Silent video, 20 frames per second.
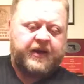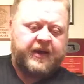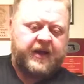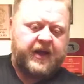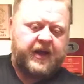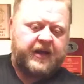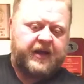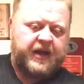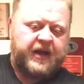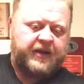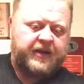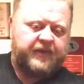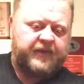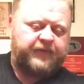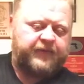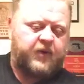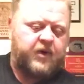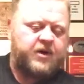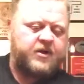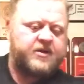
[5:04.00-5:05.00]
and I align the
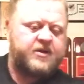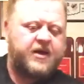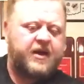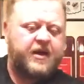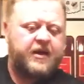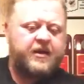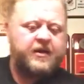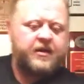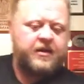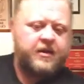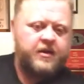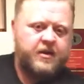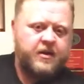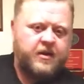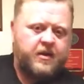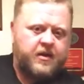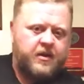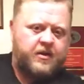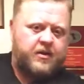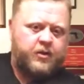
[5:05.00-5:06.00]
front sight,
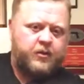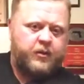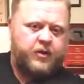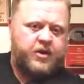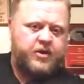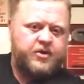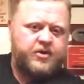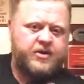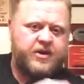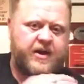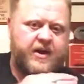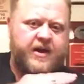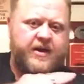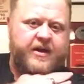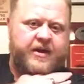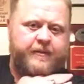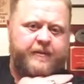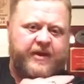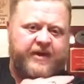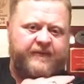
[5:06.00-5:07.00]
the rear sight,
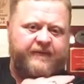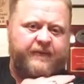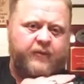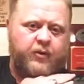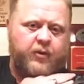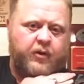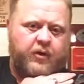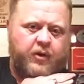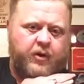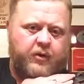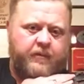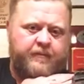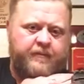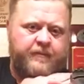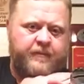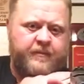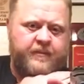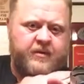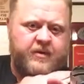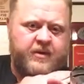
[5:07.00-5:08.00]
and my forearm,
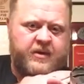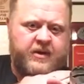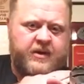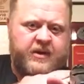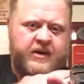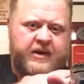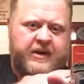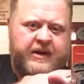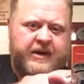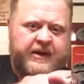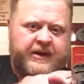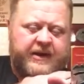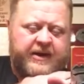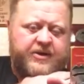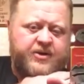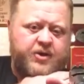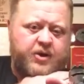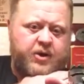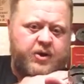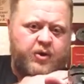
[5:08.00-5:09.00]
and I
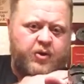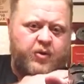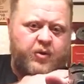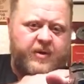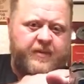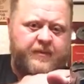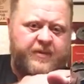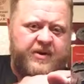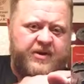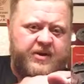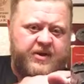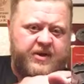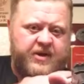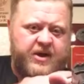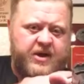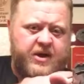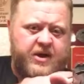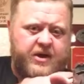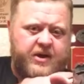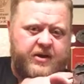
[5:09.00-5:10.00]
start gripping the
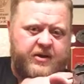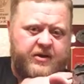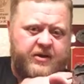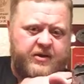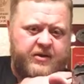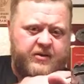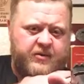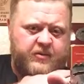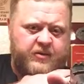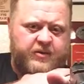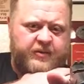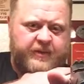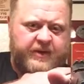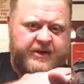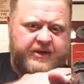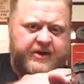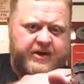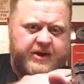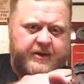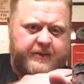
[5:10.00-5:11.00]
gun with my
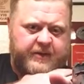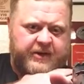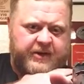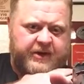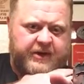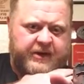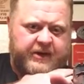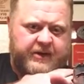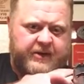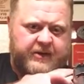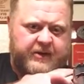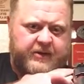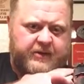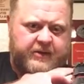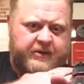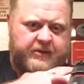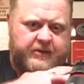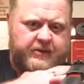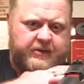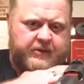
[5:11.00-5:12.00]
dominant hand,
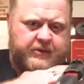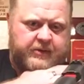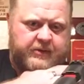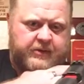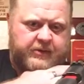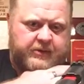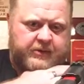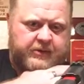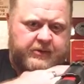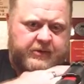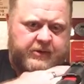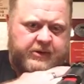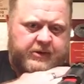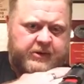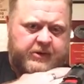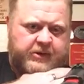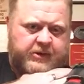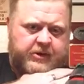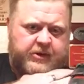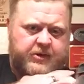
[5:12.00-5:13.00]

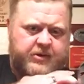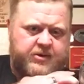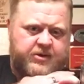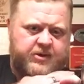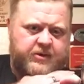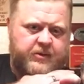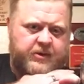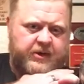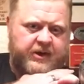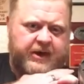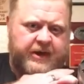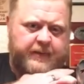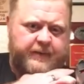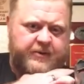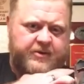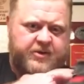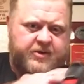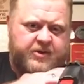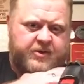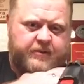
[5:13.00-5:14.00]
you can see what
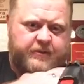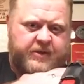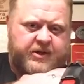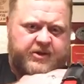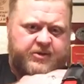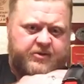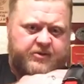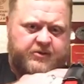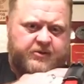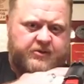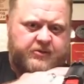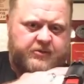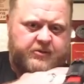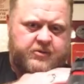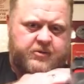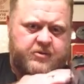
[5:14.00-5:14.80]
happens to the muzzle